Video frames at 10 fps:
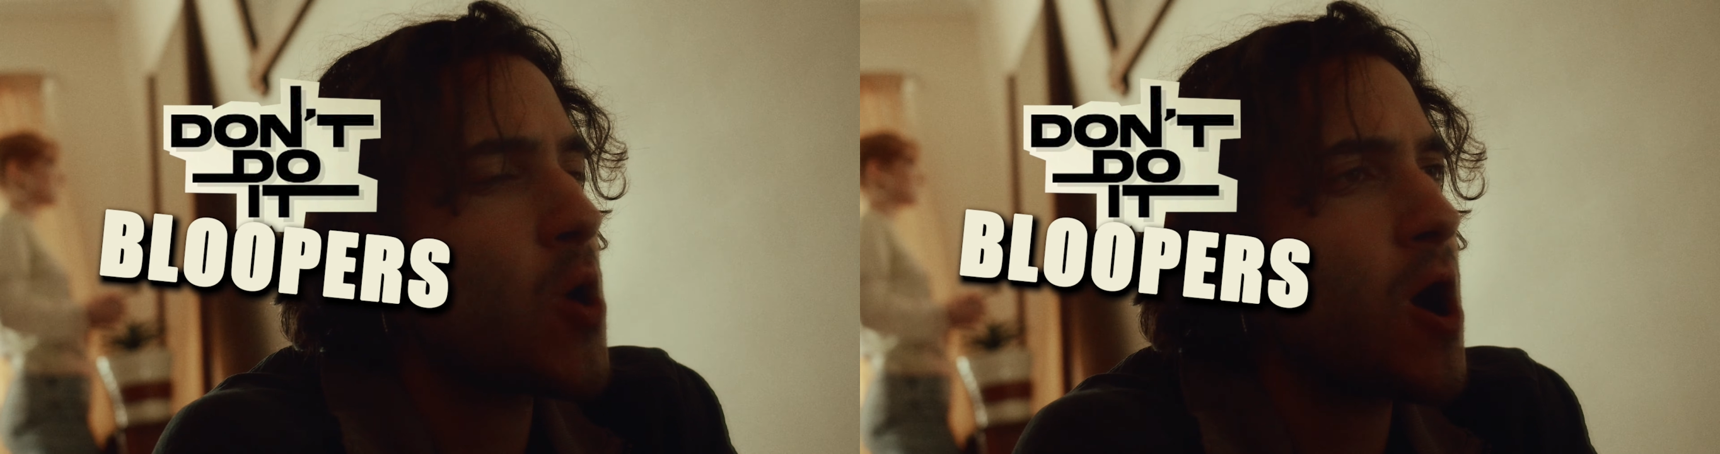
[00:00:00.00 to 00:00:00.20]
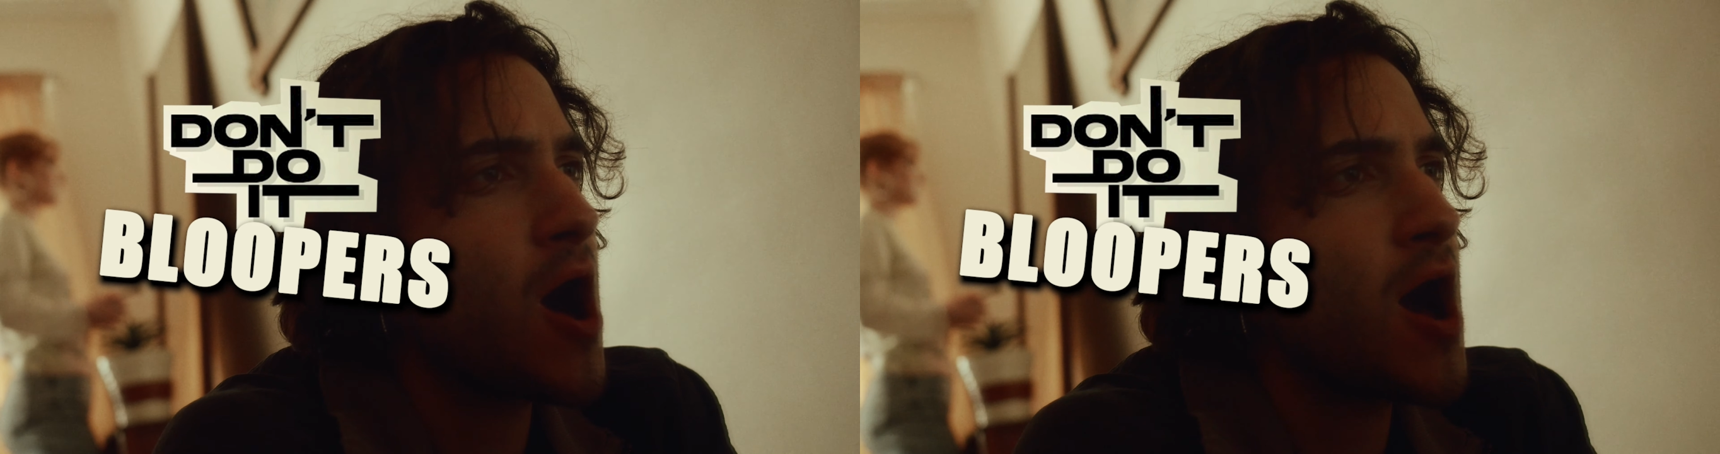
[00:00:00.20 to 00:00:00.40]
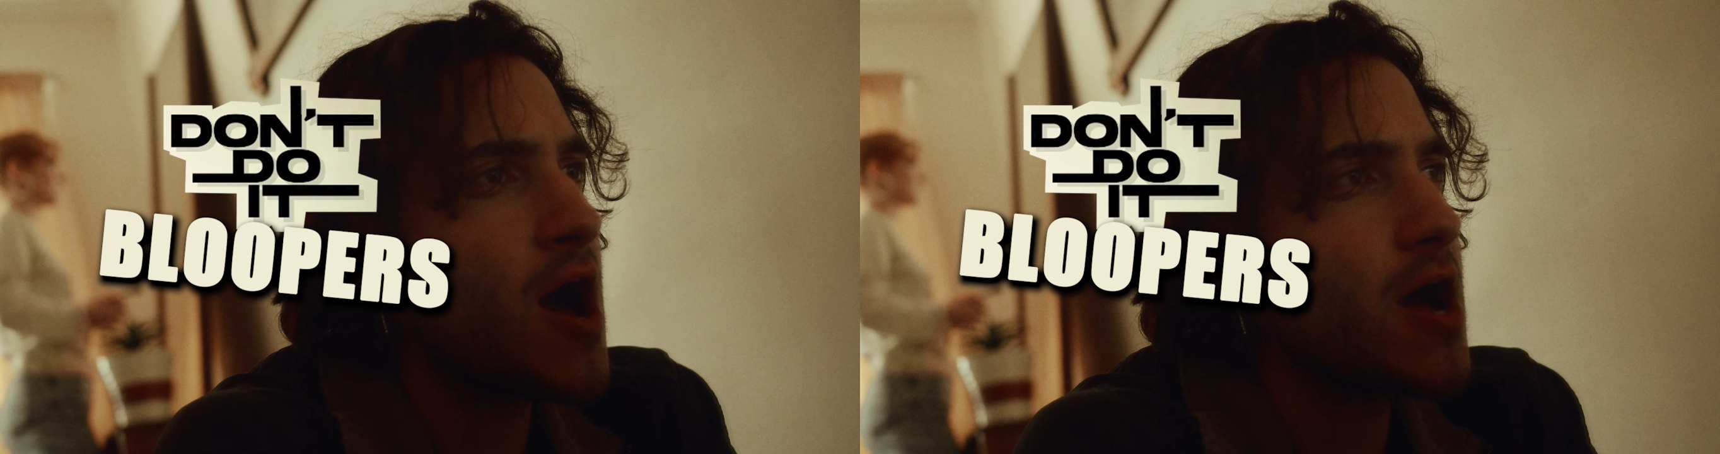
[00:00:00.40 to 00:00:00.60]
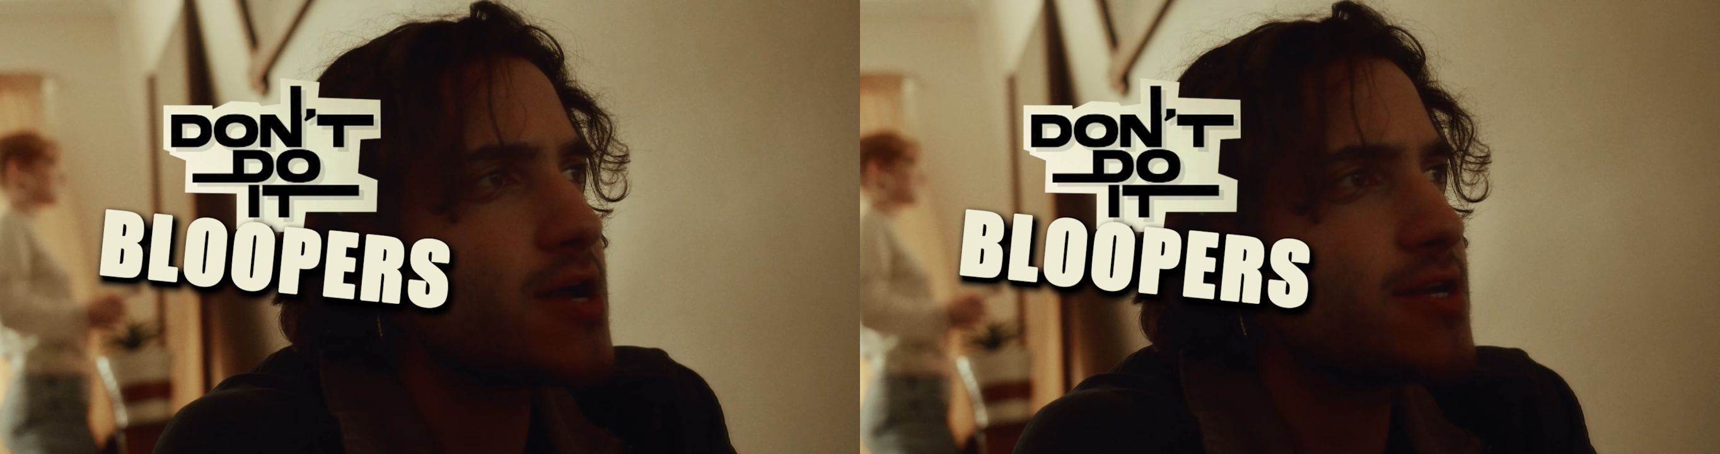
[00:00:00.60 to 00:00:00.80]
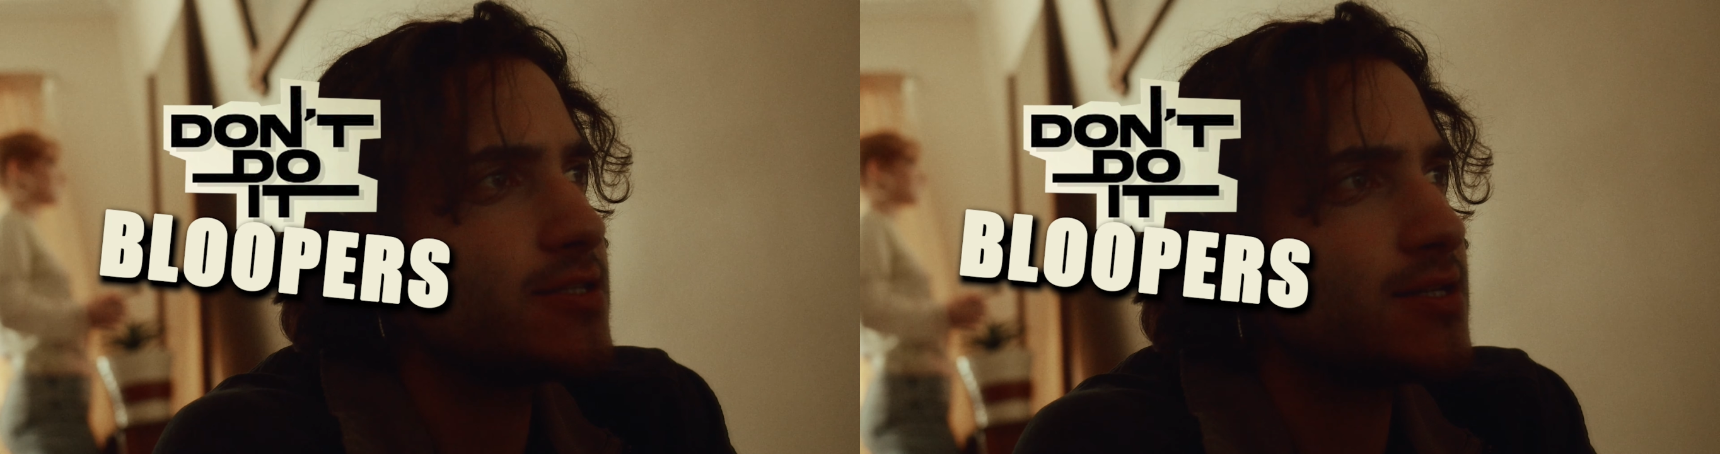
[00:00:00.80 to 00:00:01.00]

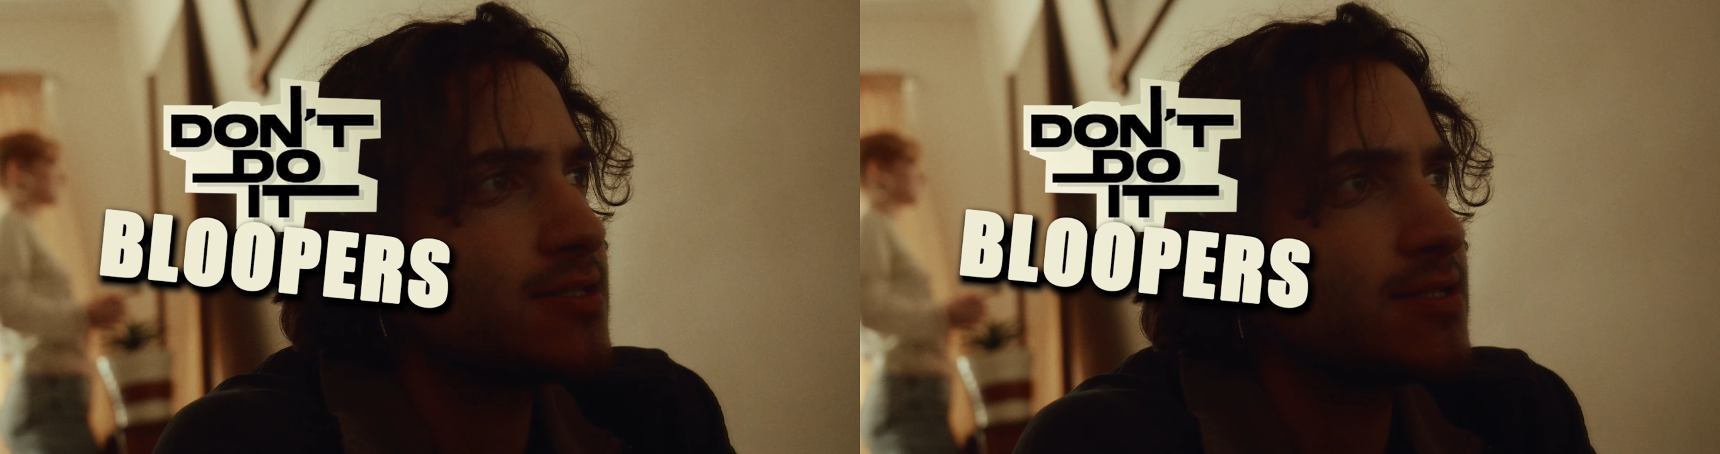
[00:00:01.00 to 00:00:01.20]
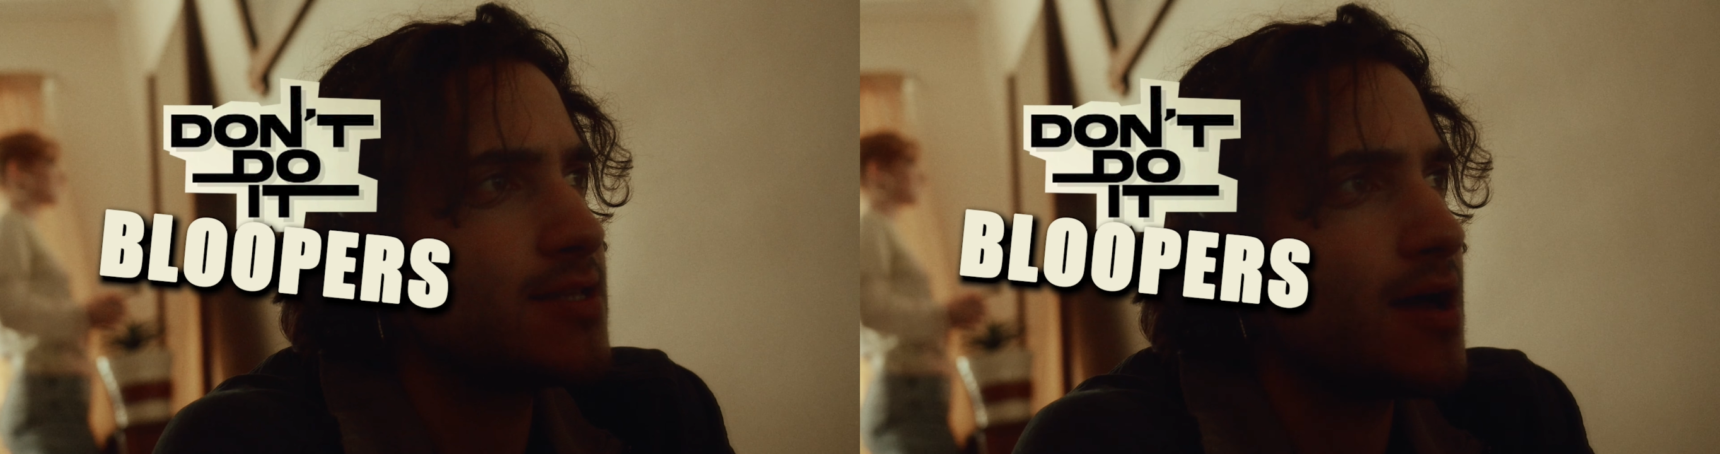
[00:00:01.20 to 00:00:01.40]
Why does it